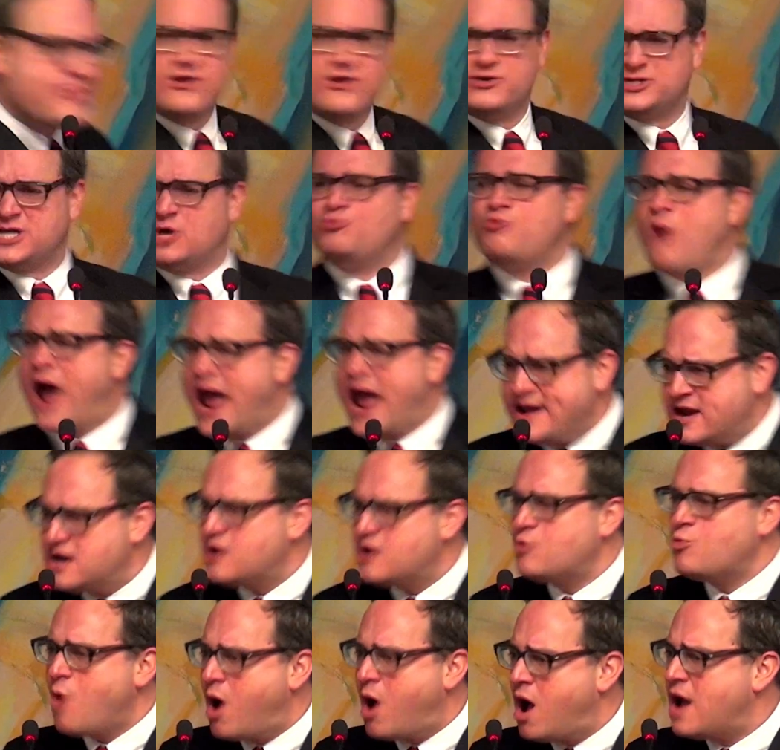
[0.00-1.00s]
There's a right and
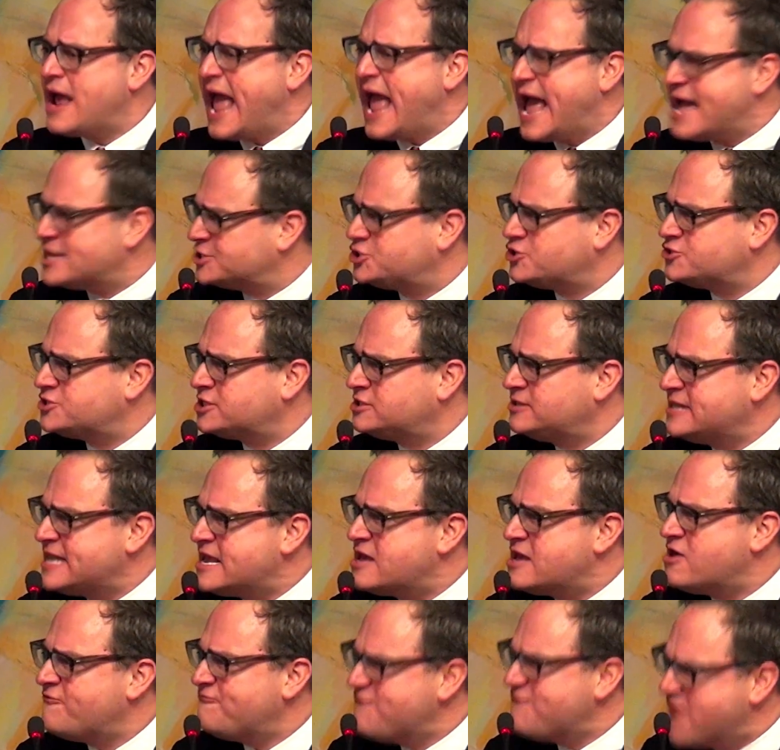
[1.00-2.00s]
a wrong answer to
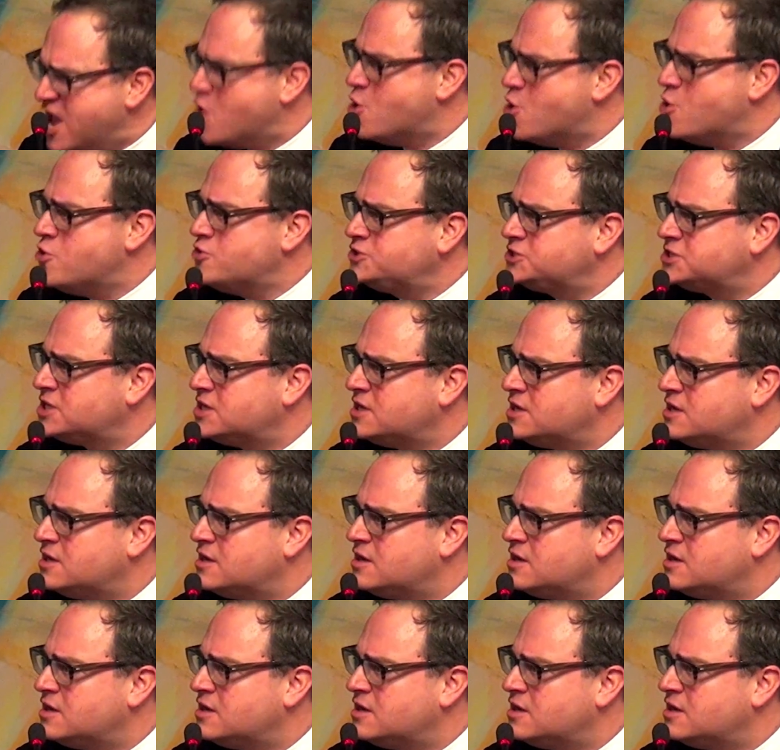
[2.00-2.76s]
legal views.